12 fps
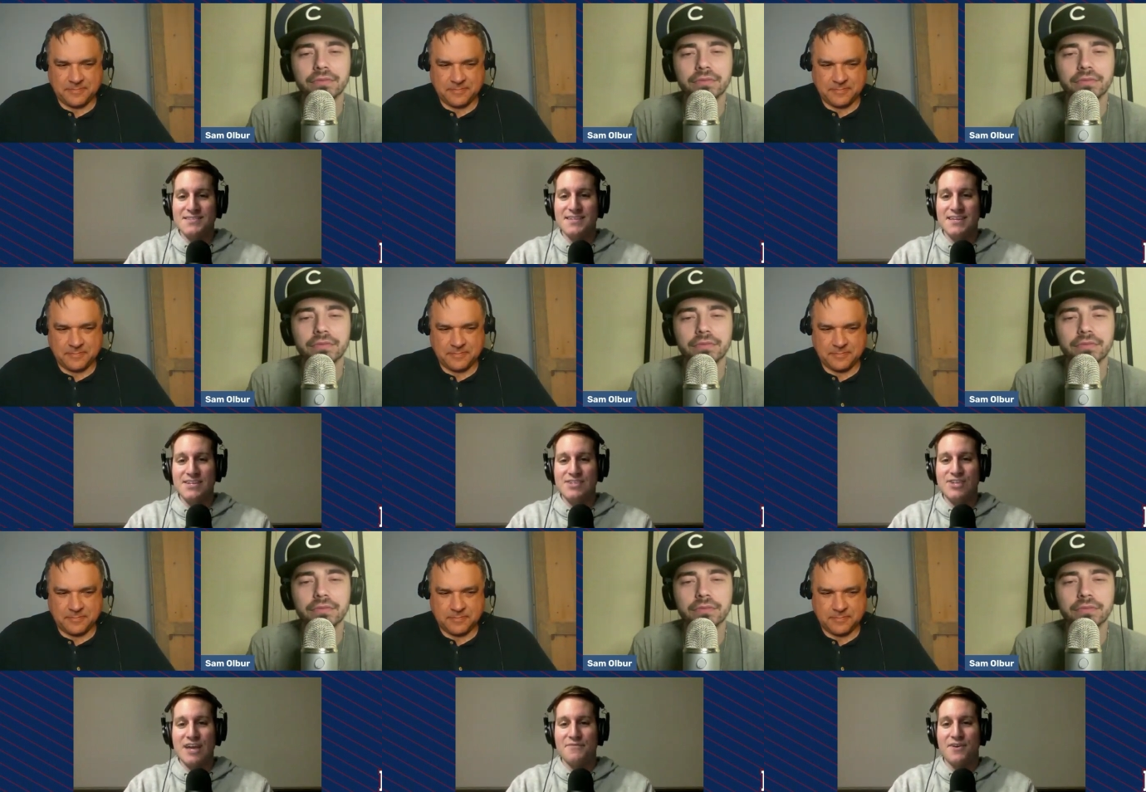Speaker 1: C.
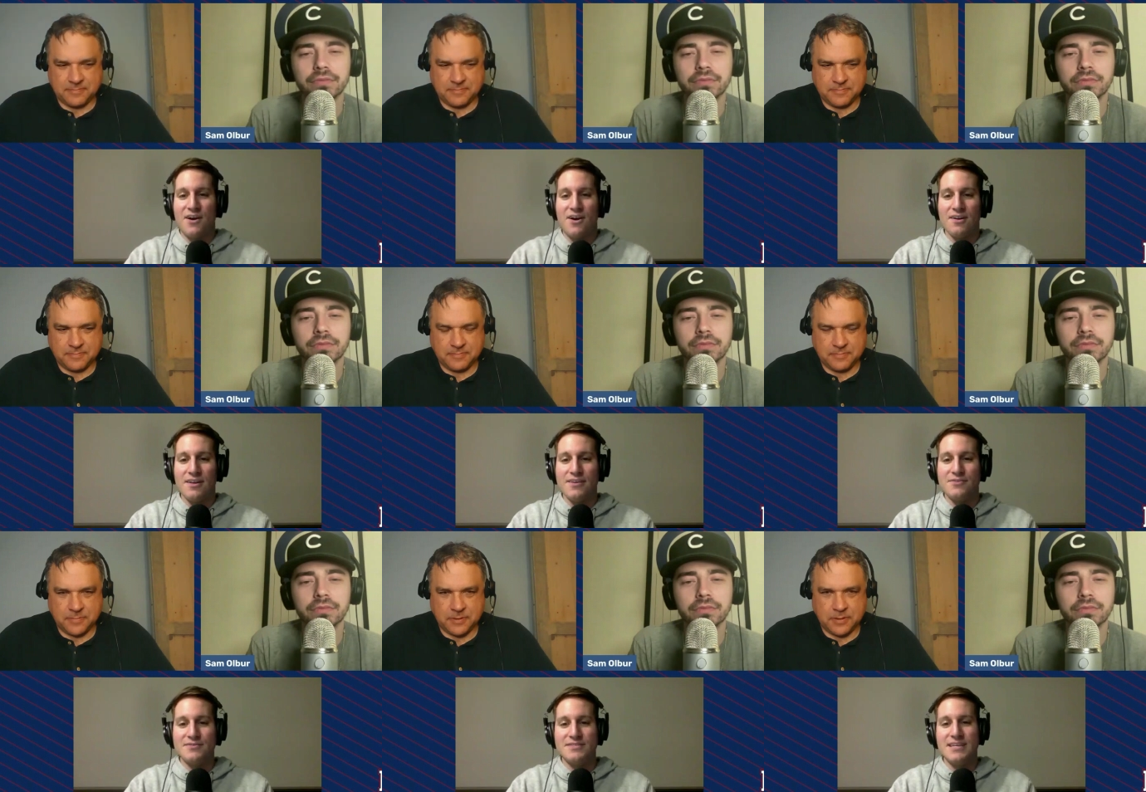Jeff
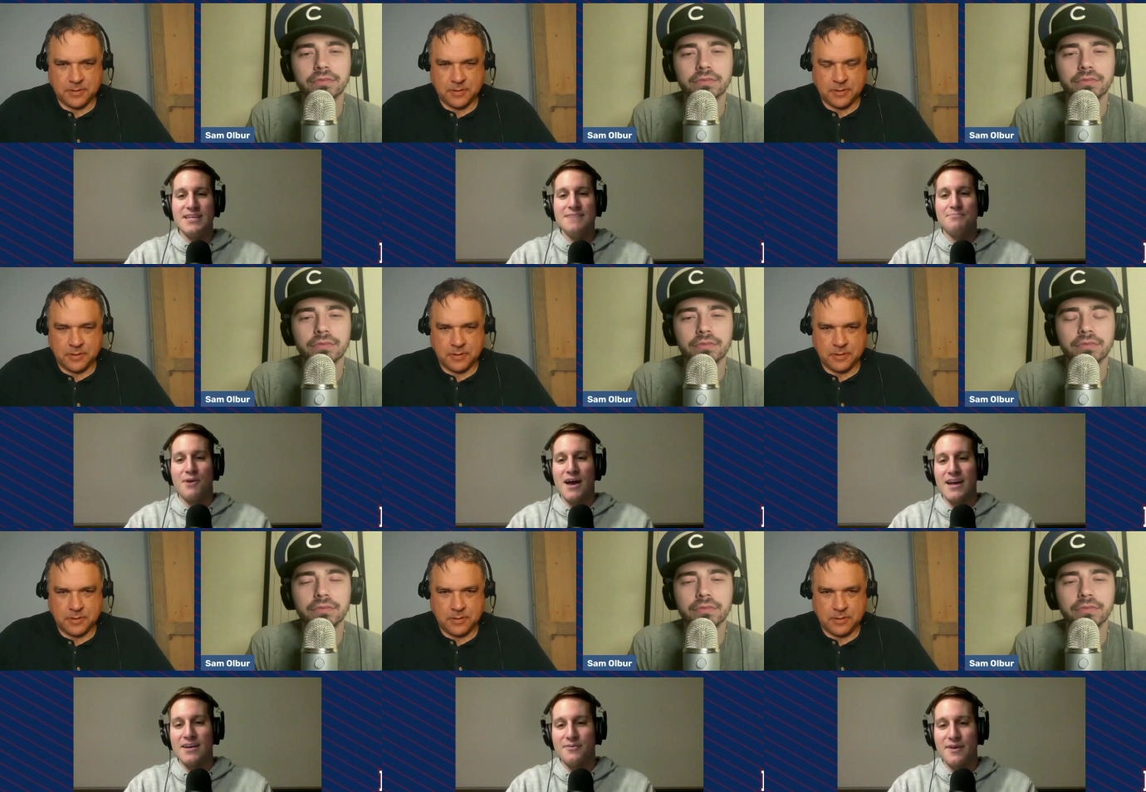Garlin, or D.
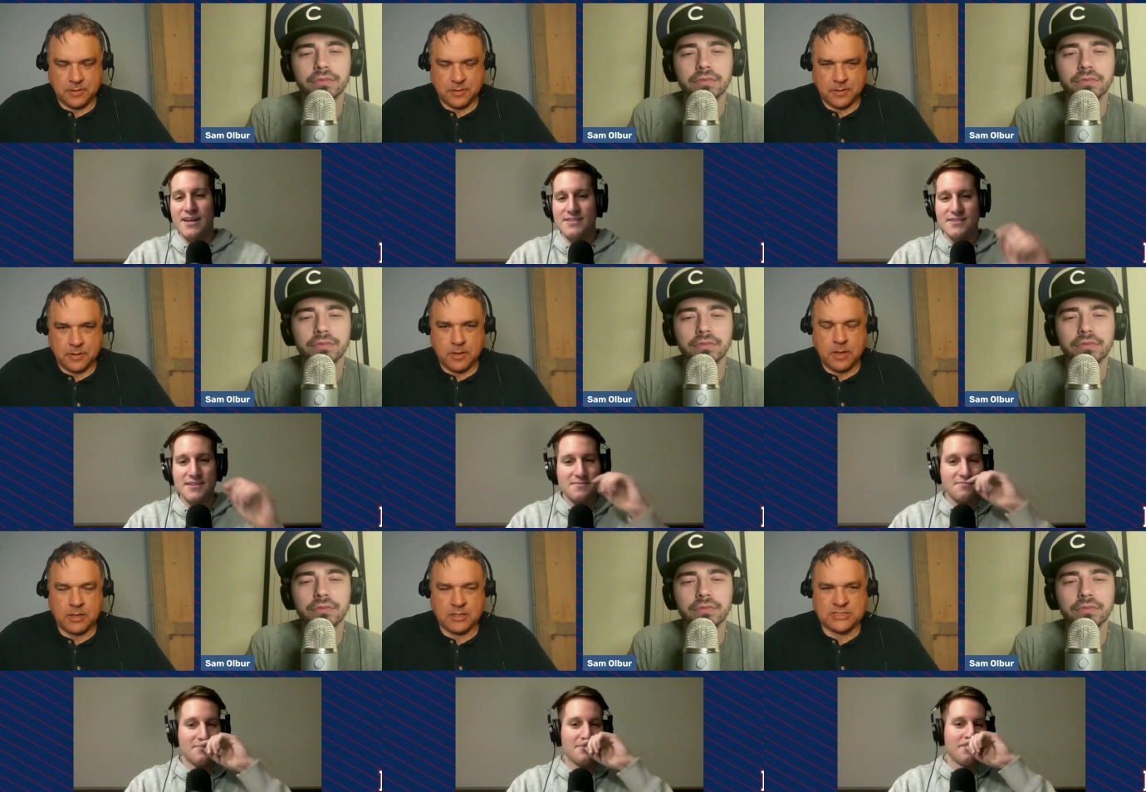Bryan Cranston?
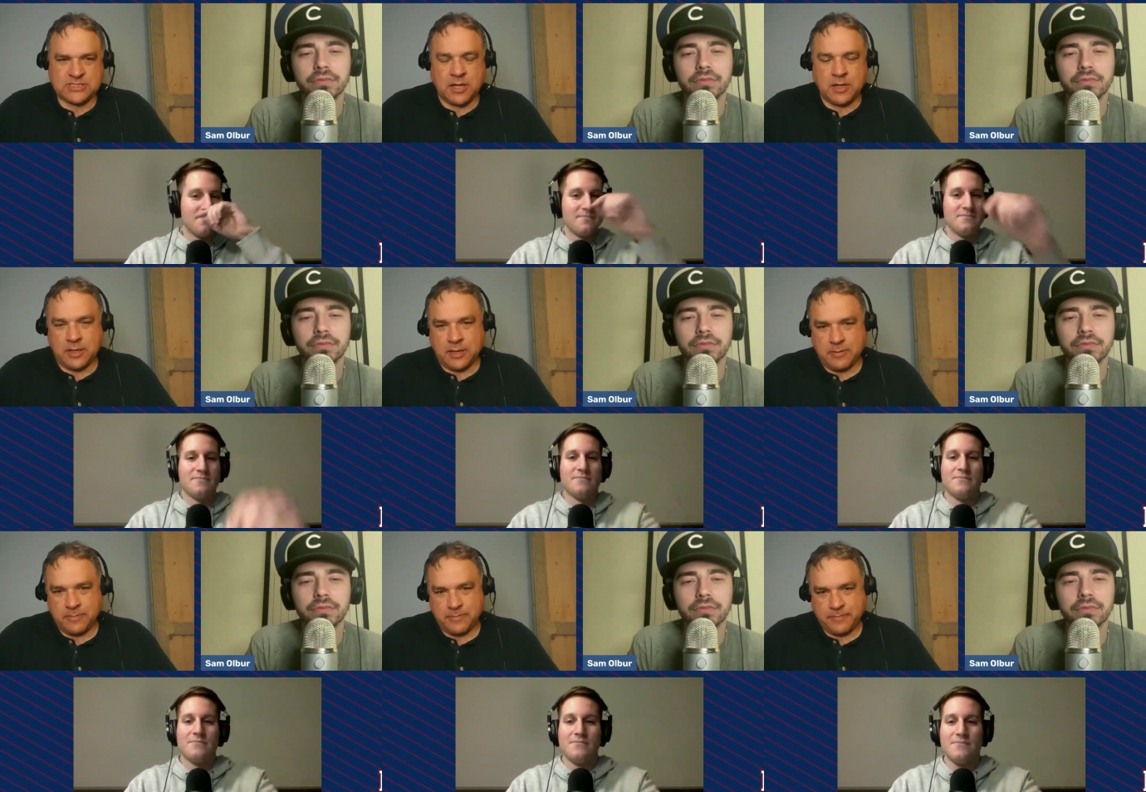
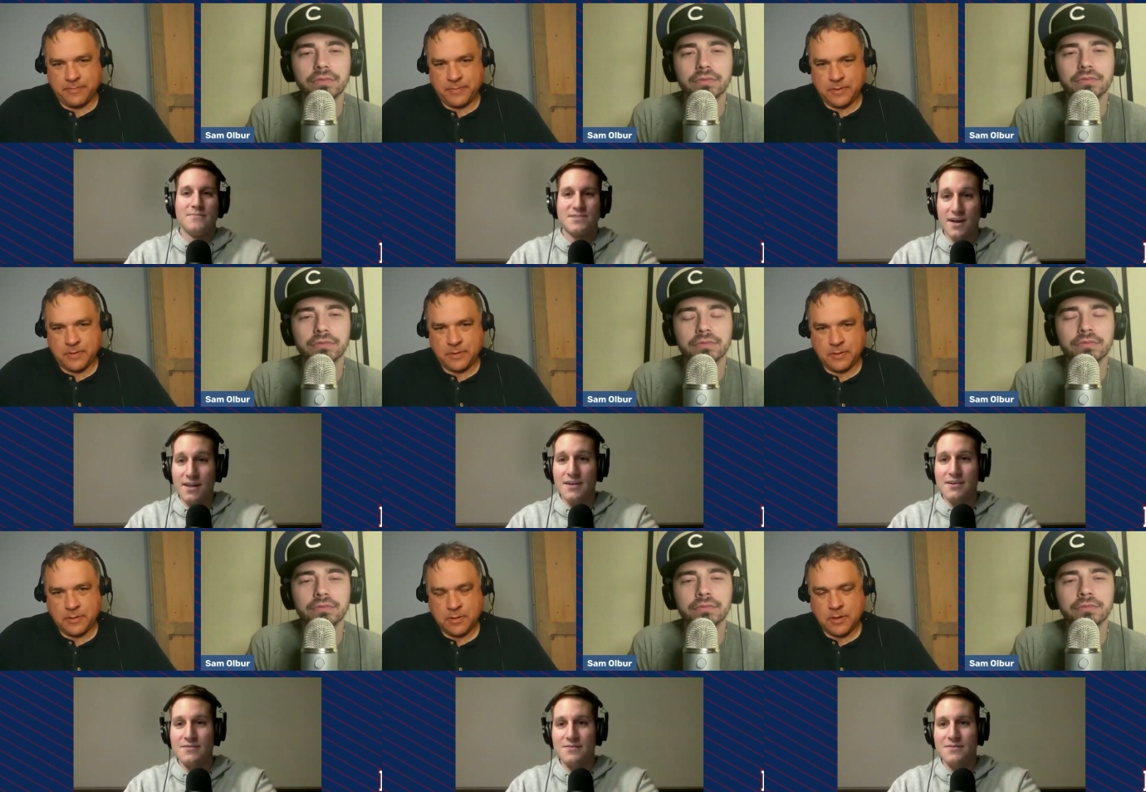
Speaker 2: Sully.
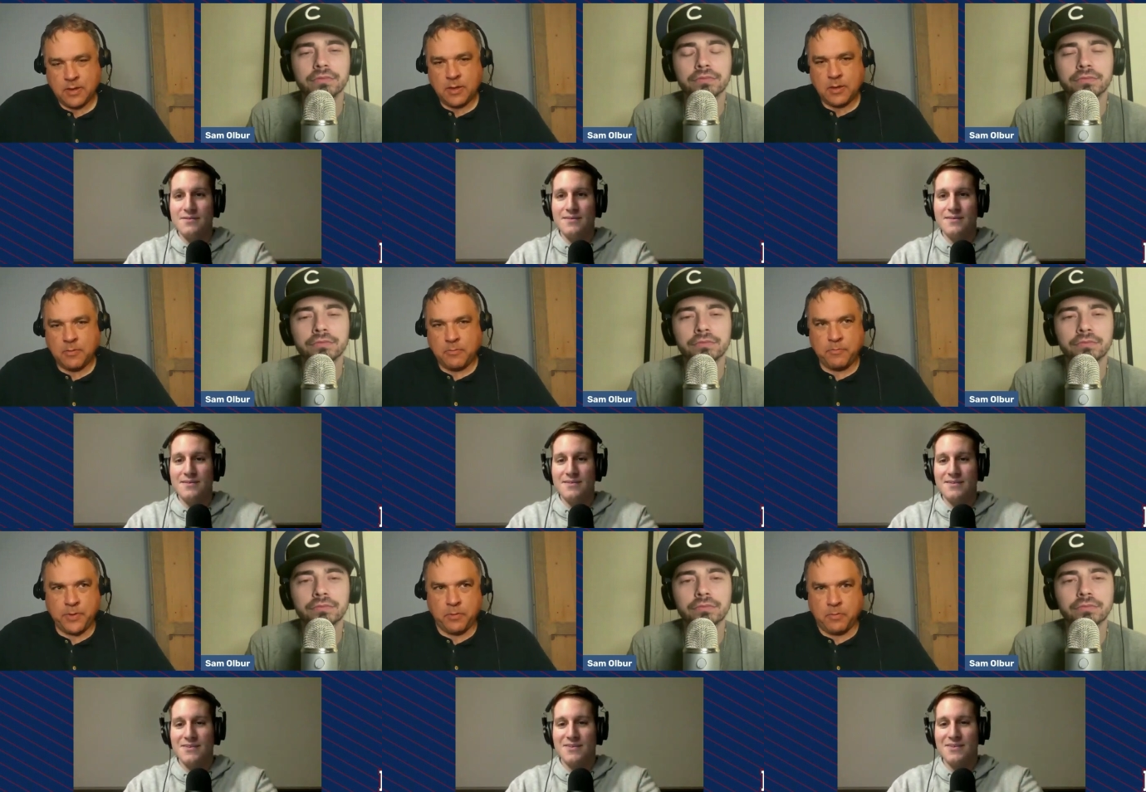Sully.
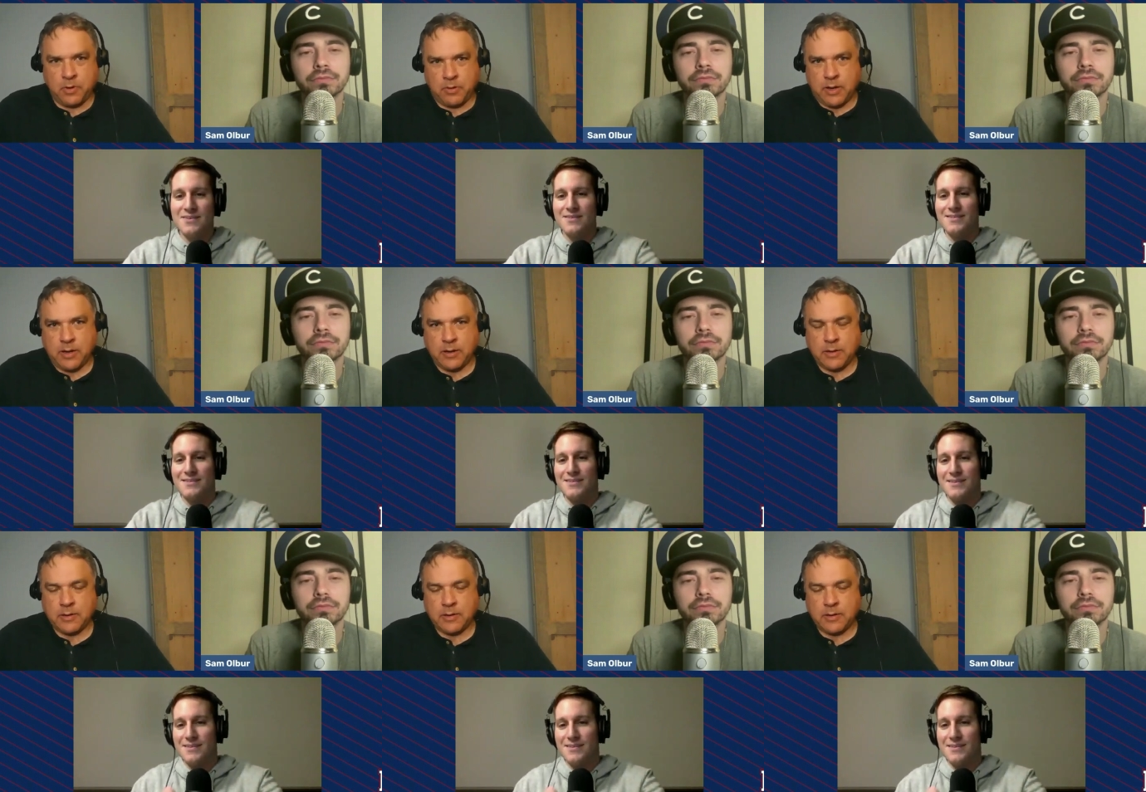Bill Murray.